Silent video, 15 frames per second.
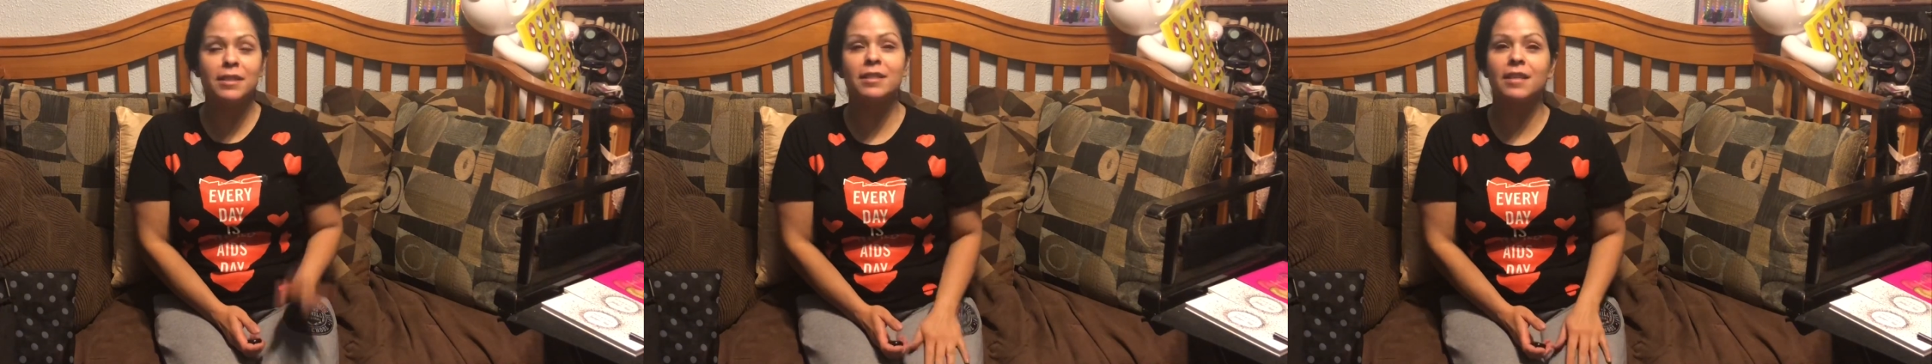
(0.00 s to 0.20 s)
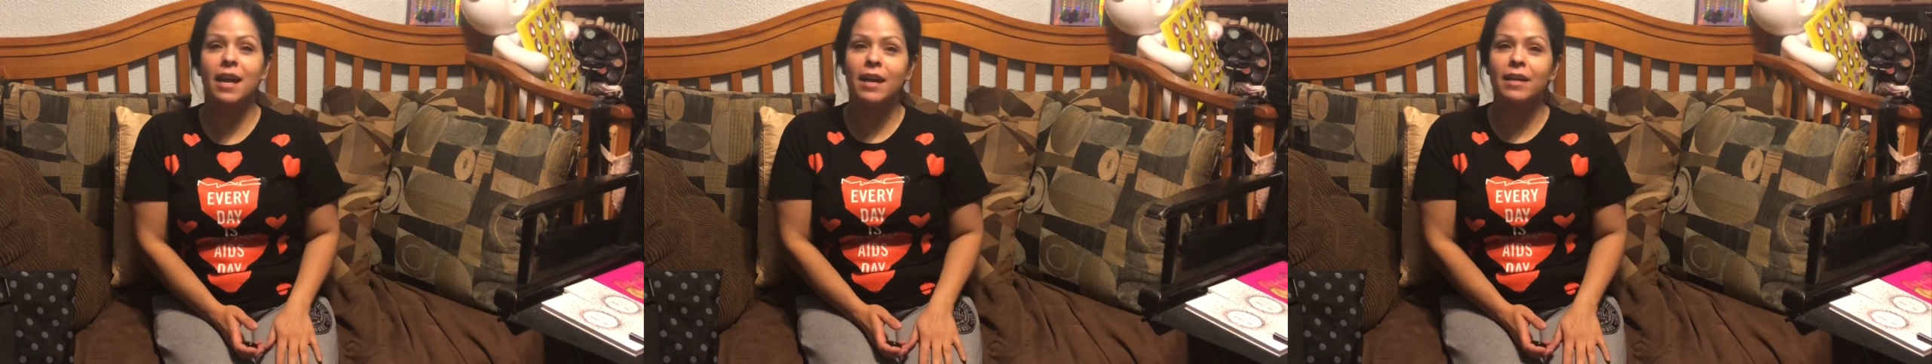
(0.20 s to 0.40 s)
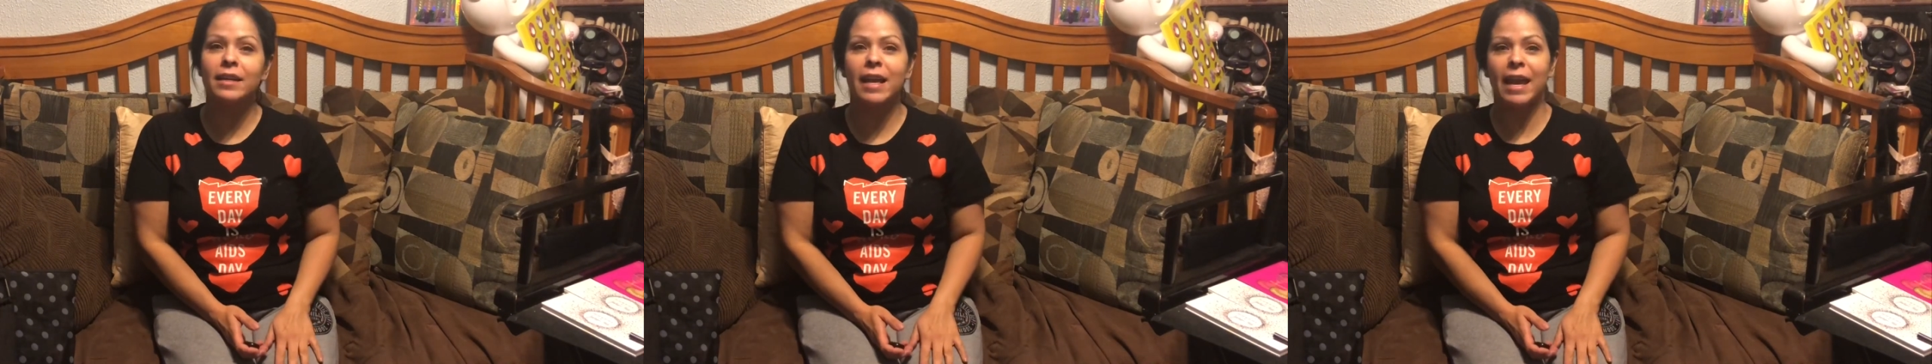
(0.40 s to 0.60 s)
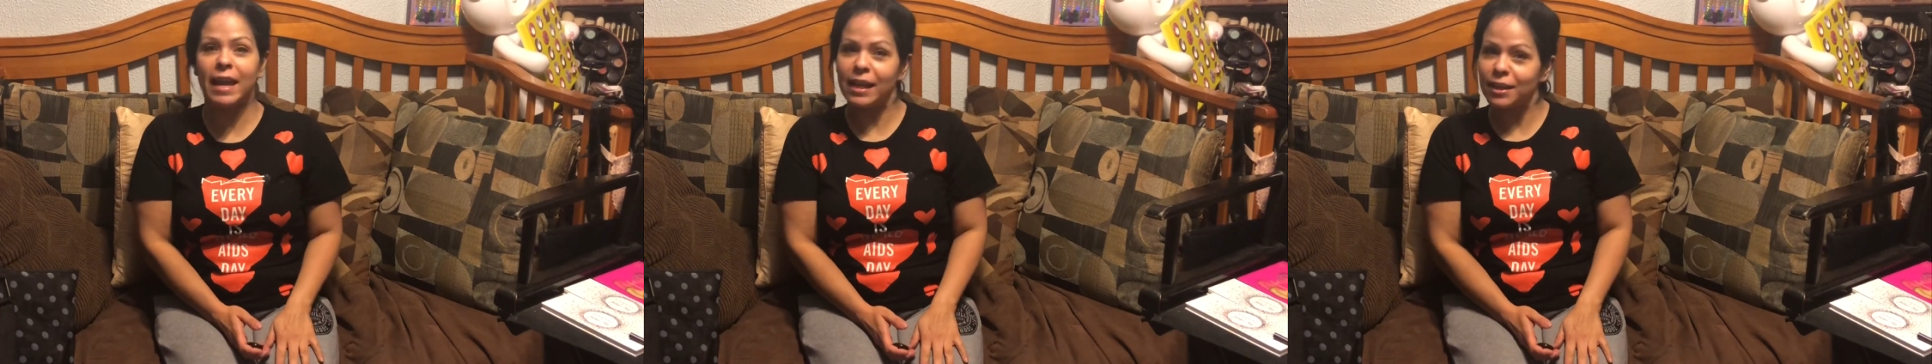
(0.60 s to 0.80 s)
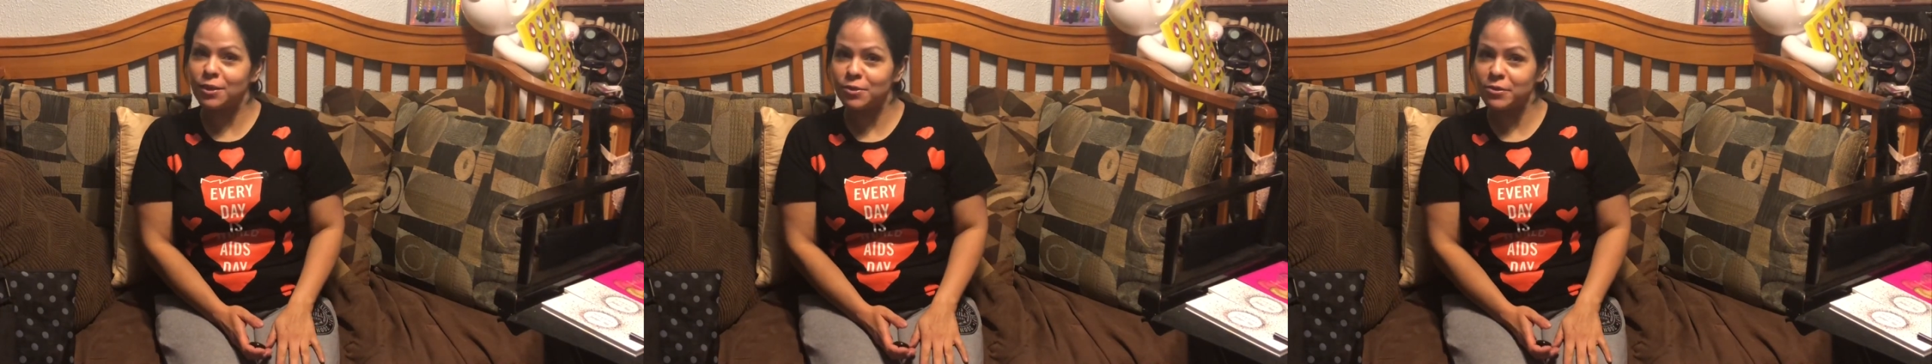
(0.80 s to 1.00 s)
son,
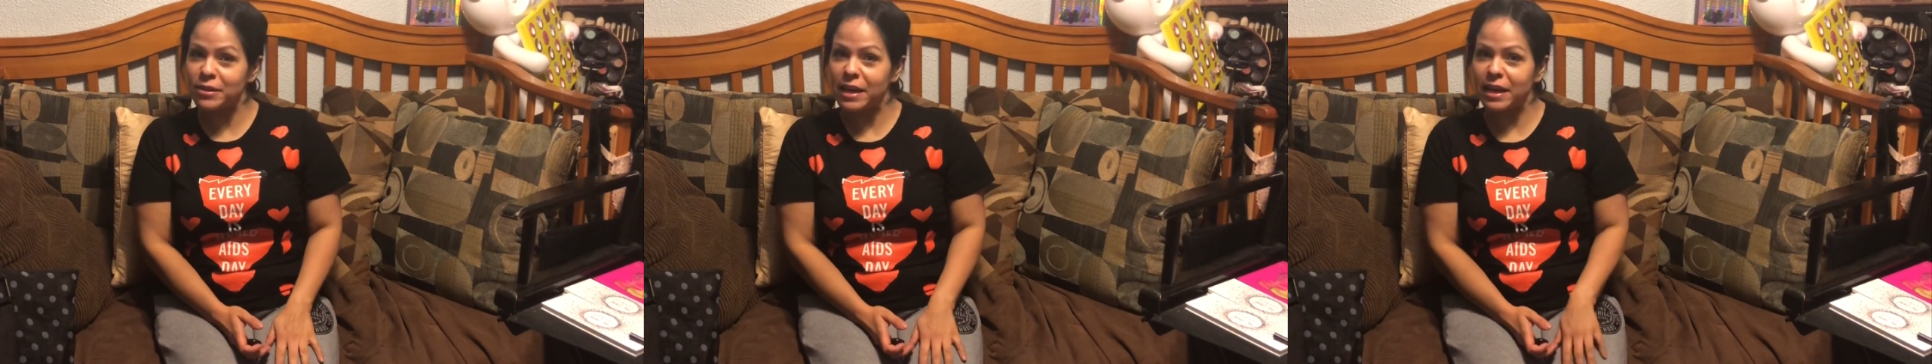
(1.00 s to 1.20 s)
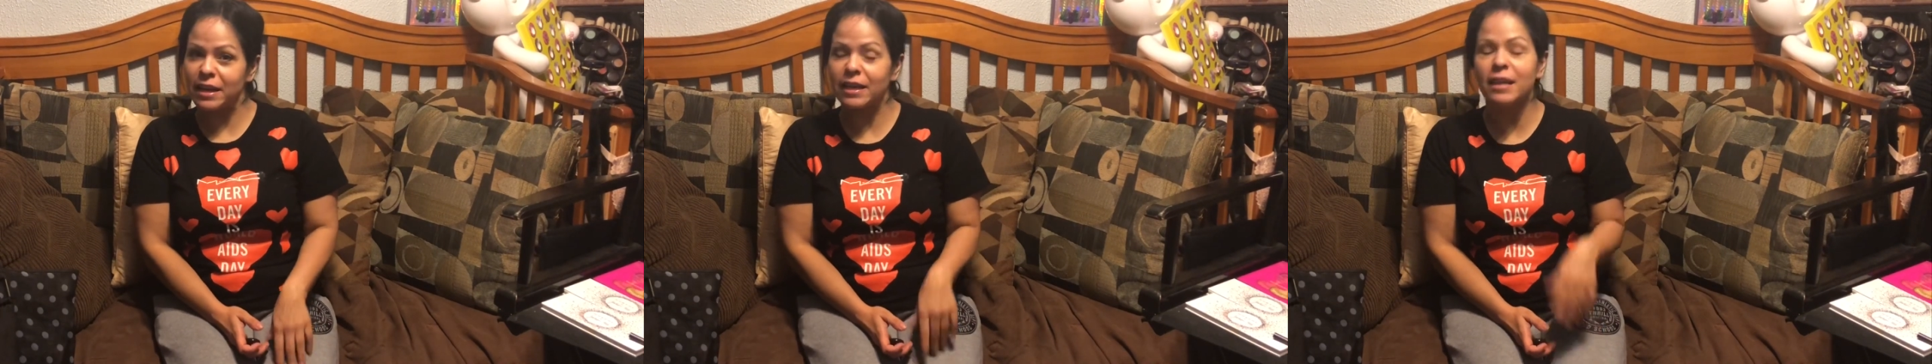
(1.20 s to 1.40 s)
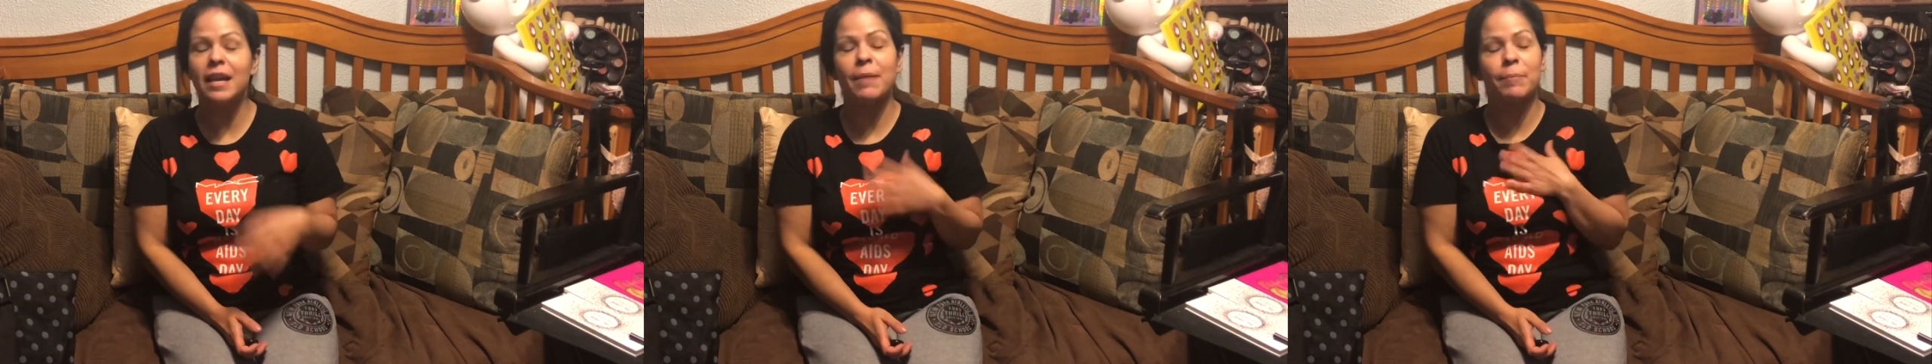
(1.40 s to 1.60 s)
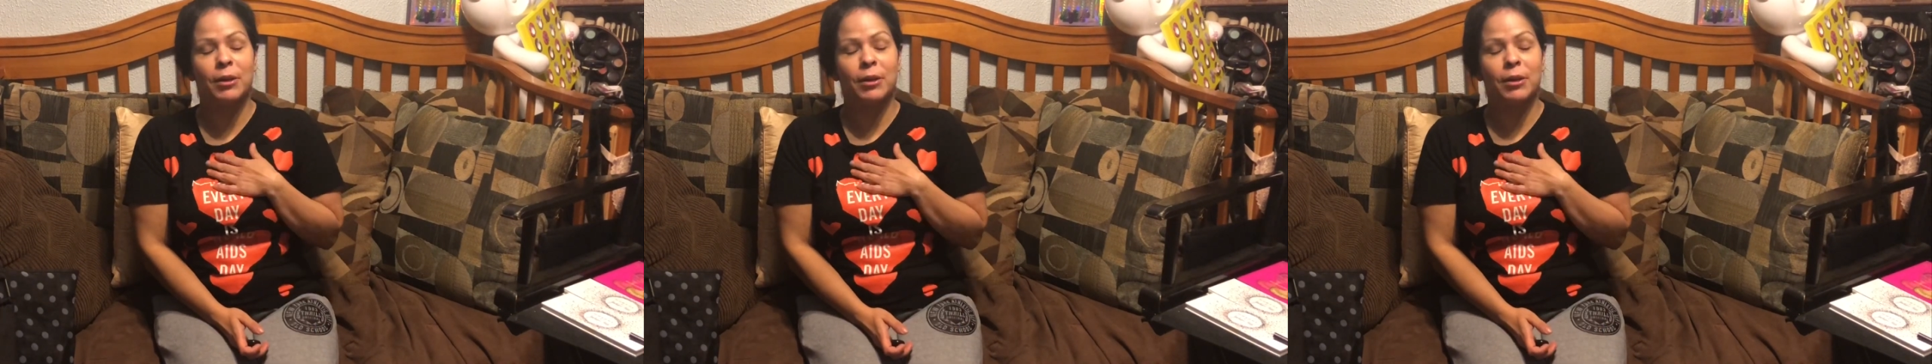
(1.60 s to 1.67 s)
Adrian,